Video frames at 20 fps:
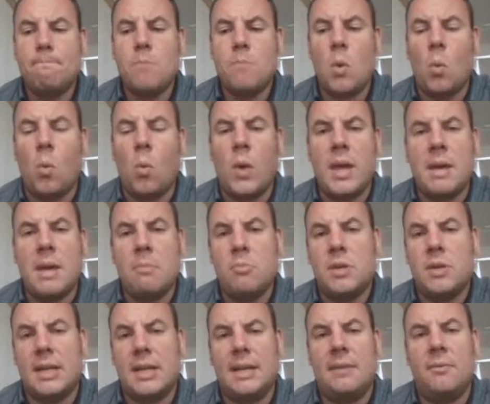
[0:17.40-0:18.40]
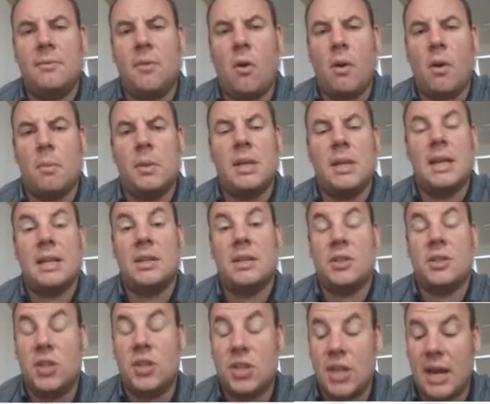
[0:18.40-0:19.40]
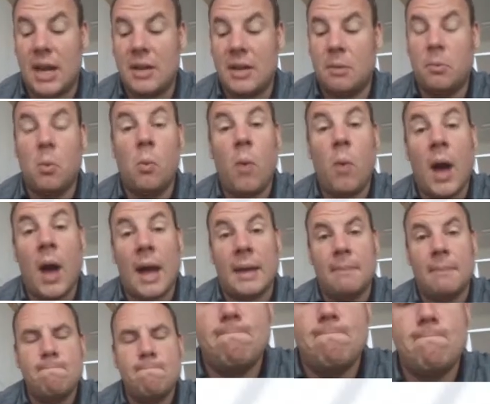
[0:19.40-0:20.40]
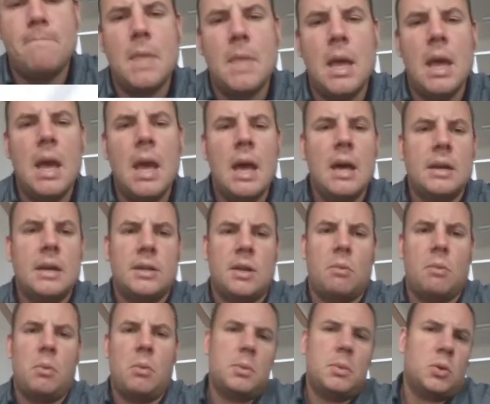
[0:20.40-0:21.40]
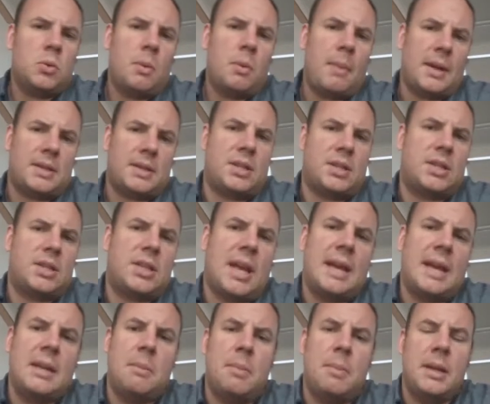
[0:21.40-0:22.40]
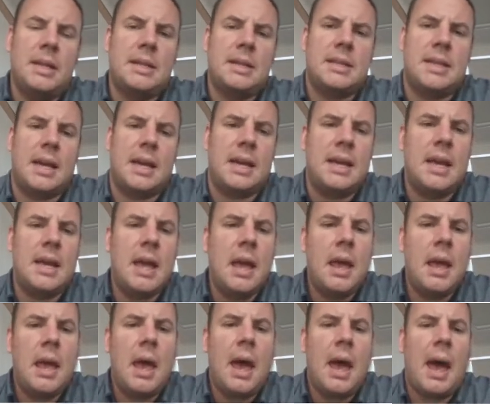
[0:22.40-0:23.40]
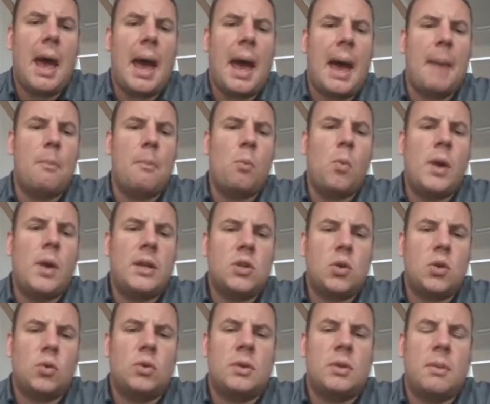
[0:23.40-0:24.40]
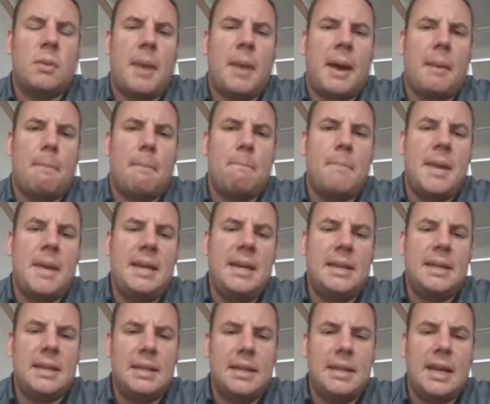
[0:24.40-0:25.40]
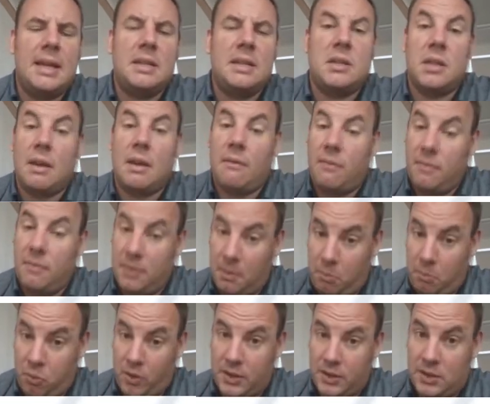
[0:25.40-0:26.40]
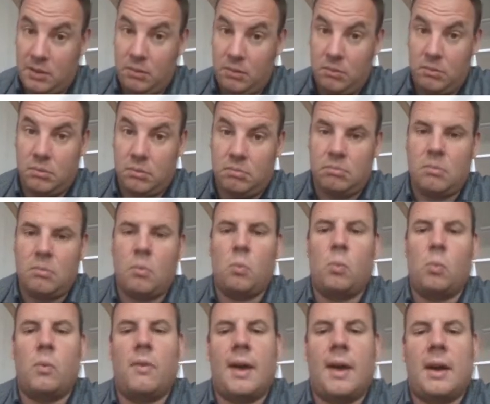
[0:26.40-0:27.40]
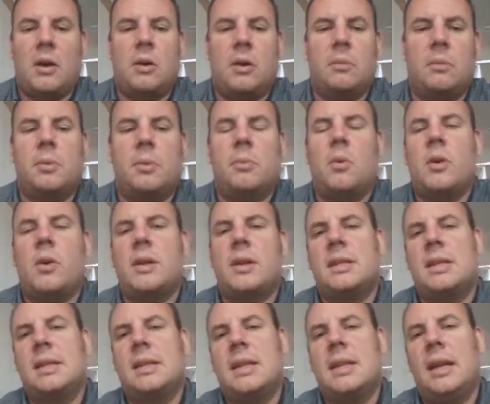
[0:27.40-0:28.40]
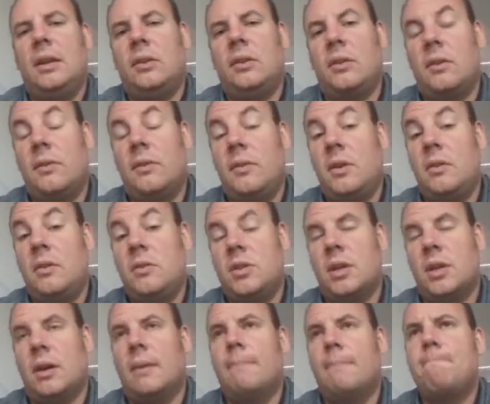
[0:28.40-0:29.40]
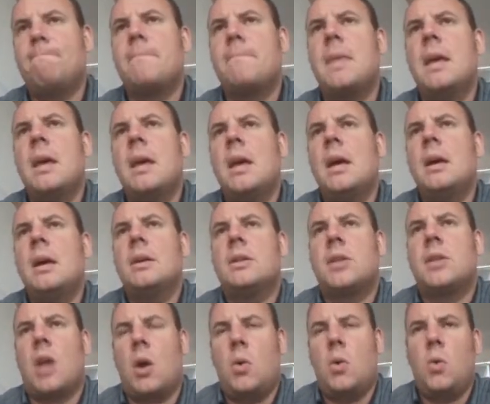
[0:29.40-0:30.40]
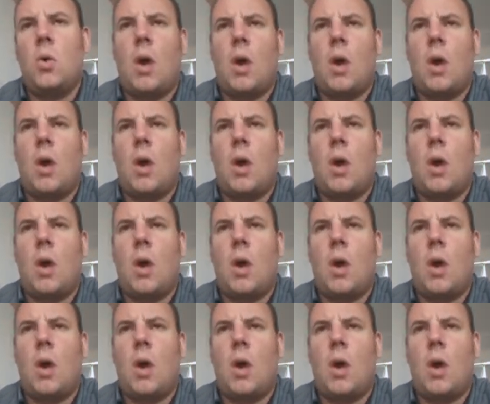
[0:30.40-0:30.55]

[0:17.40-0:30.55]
we can protect the environment in a sustainable way. So when we're talking about sustainability, we're talking about meeting the needs of the present without compromising the needs of the future. So